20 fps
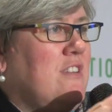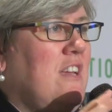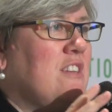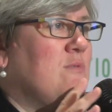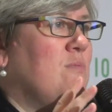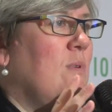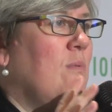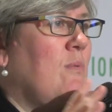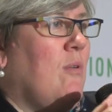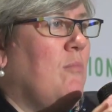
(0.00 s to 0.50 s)

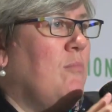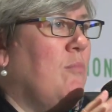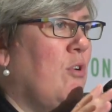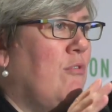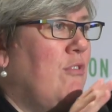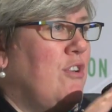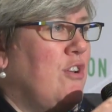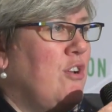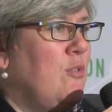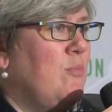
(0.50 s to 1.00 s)
Yes, we want
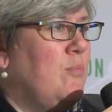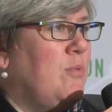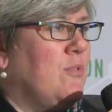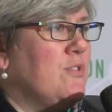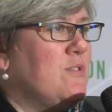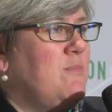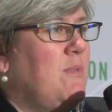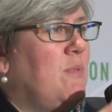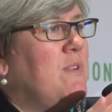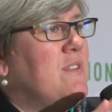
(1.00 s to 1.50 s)
more
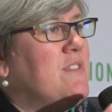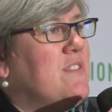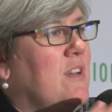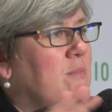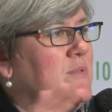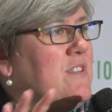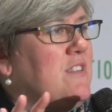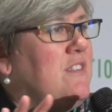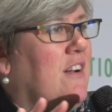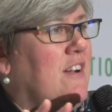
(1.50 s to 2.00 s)
renewables, but we're
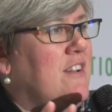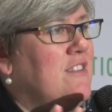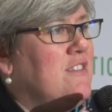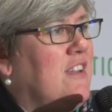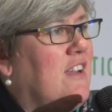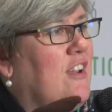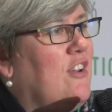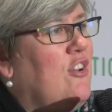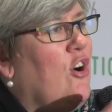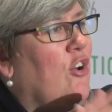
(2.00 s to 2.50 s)

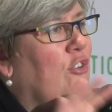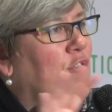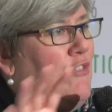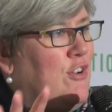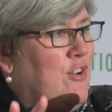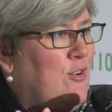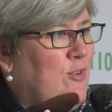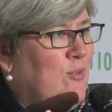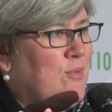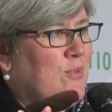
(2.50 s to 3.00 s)
subsidizing
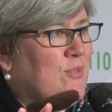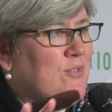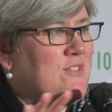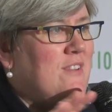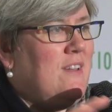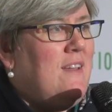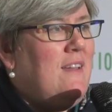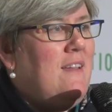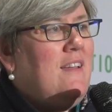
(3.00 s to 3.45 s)
non-renewables.